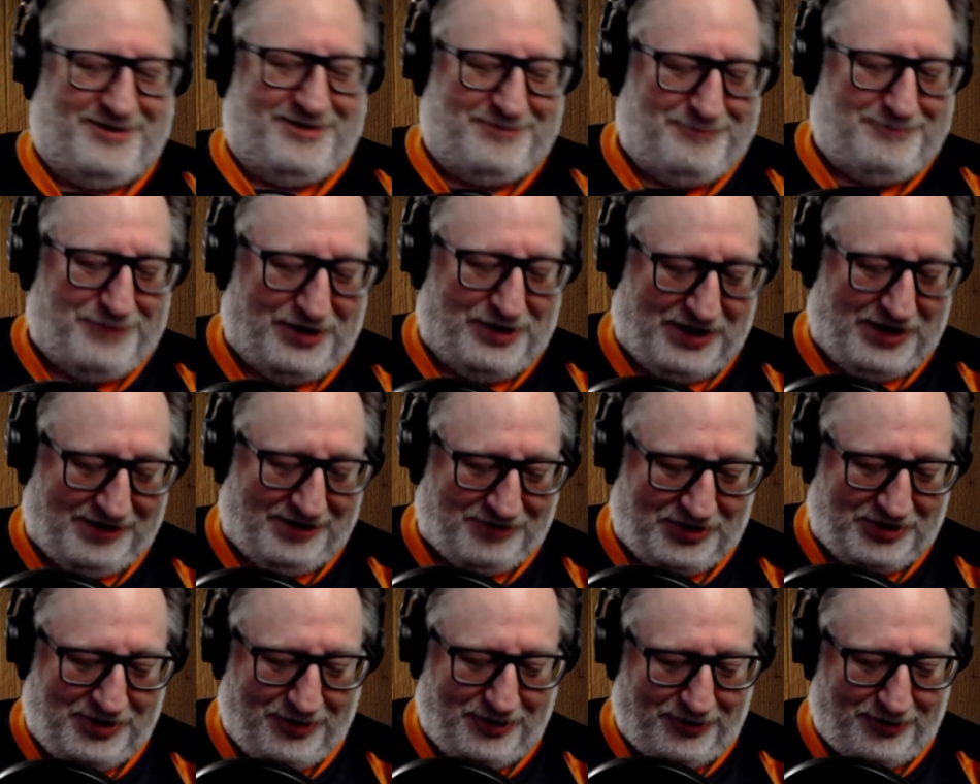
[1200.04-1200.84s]
But
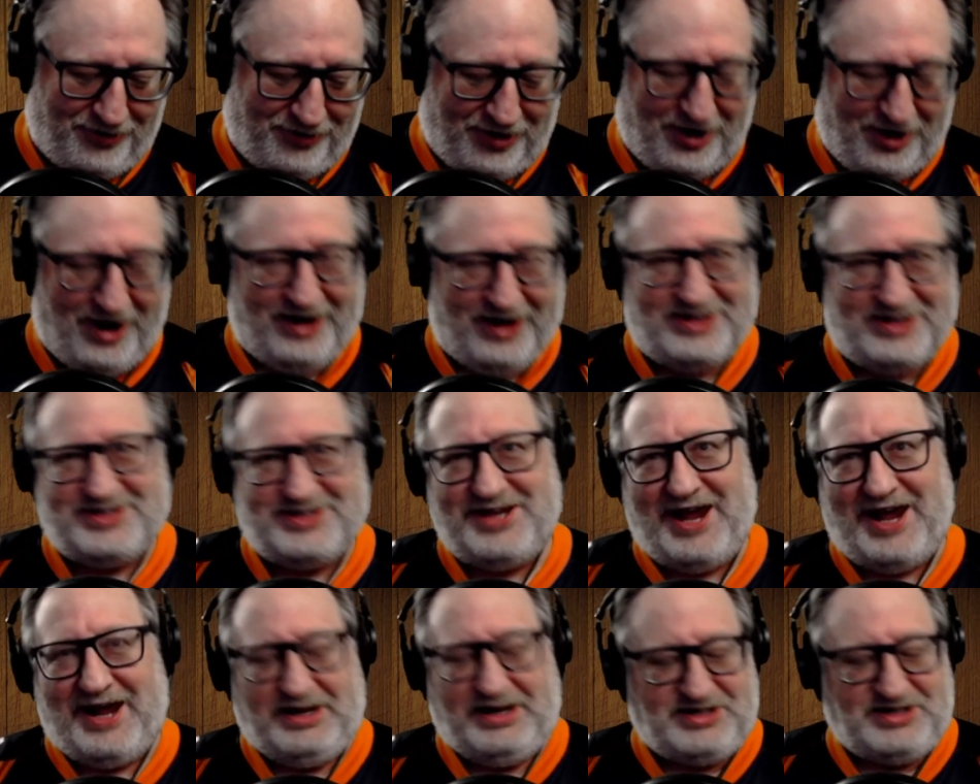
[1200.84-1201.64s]
even here in the United
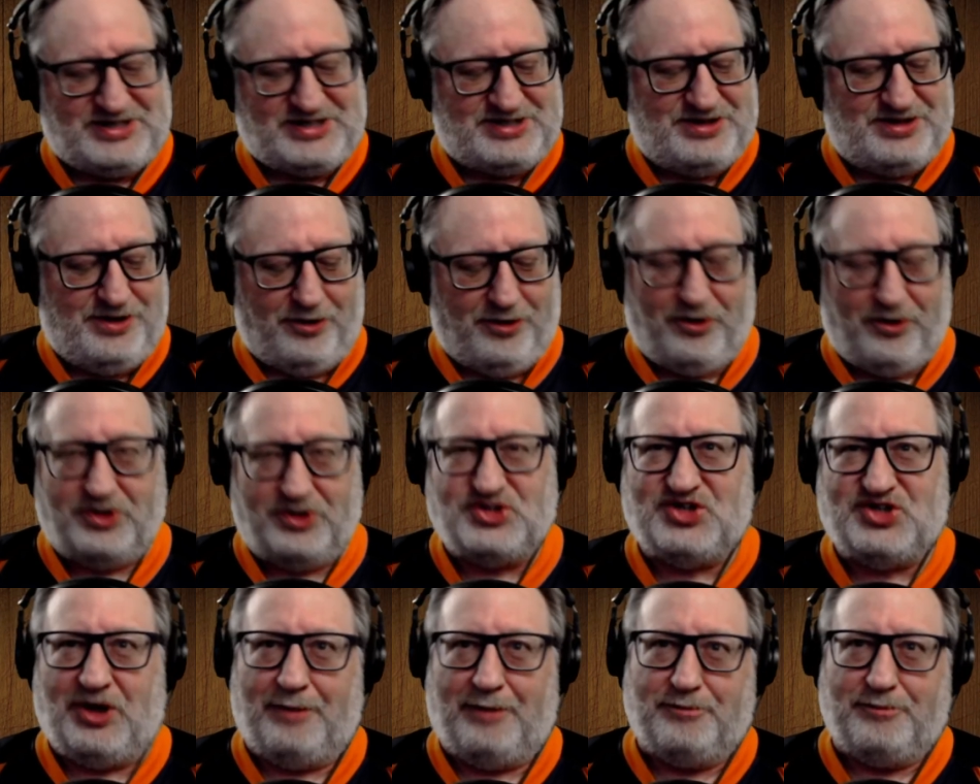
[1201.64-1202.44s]
States, there are
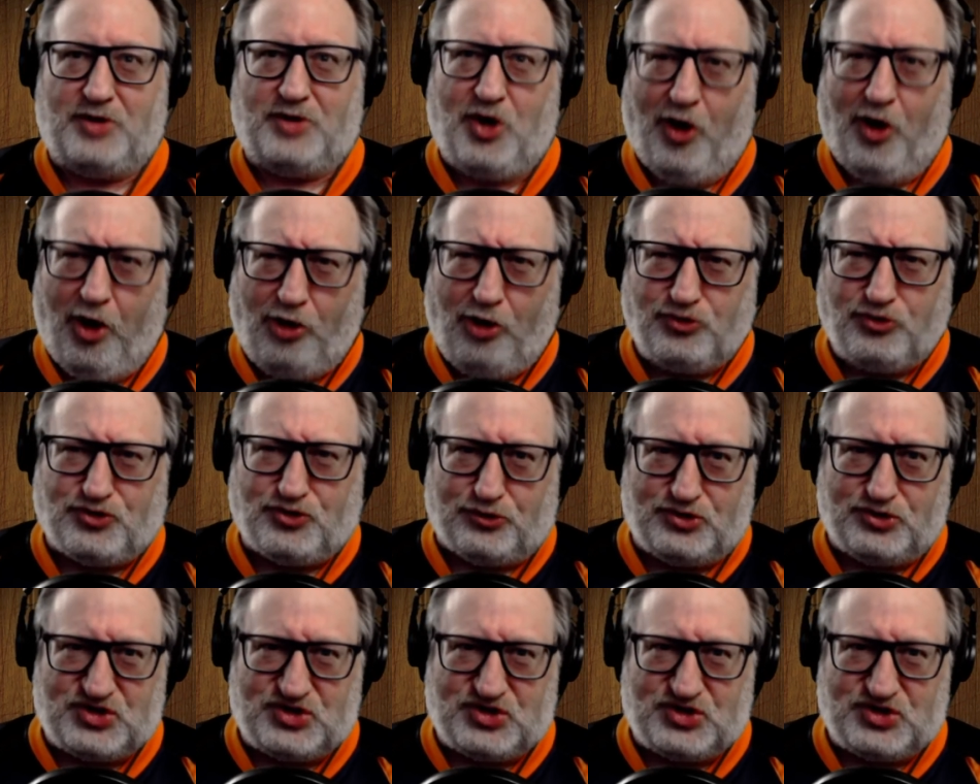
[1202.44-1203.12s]
some cultures,